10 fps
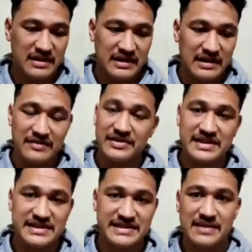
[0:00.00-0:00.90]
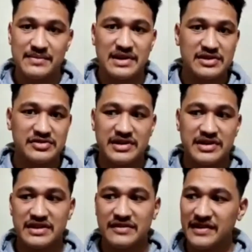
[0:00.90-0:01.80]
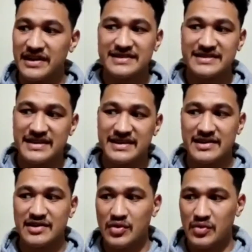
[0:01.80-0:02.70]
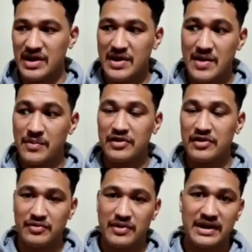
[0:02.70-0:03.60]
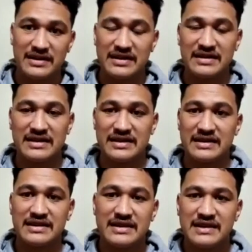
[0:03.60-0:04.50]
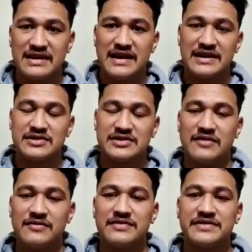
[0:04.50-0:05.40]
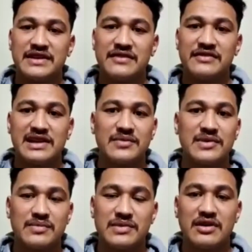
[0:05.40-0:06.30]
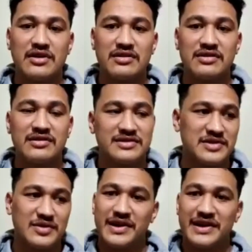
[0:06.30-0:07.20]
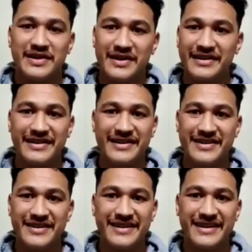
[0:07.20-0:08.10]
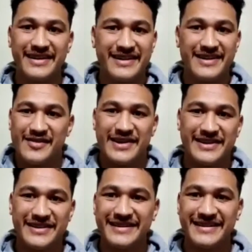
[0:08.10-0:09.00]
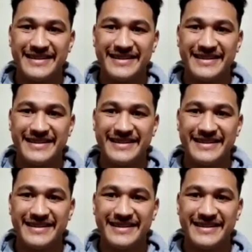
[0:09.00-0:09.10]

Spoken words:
live in the same country. The fight's there. We're both ranked in the top 15 of the WBO. So why not, you know? Why not?